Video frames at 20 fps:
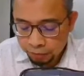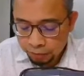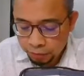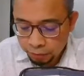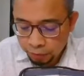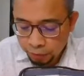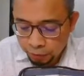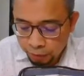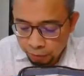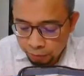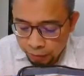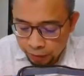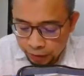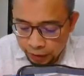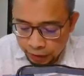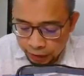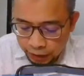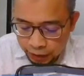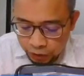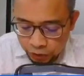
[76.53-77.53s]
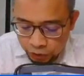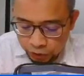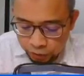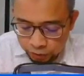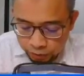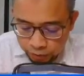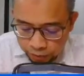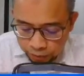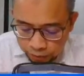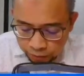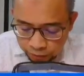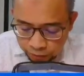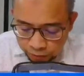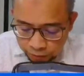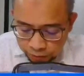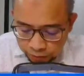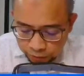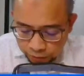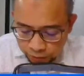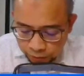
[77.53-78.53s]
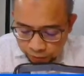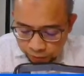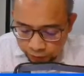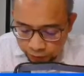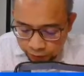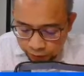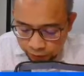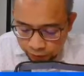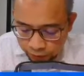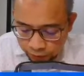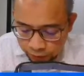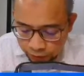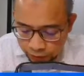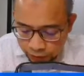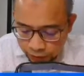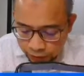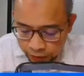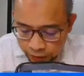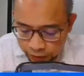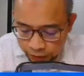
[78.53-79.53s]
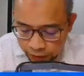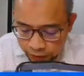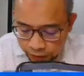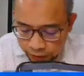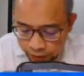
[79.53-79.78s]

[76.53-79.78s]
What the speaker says: from normal directions, so if I draw the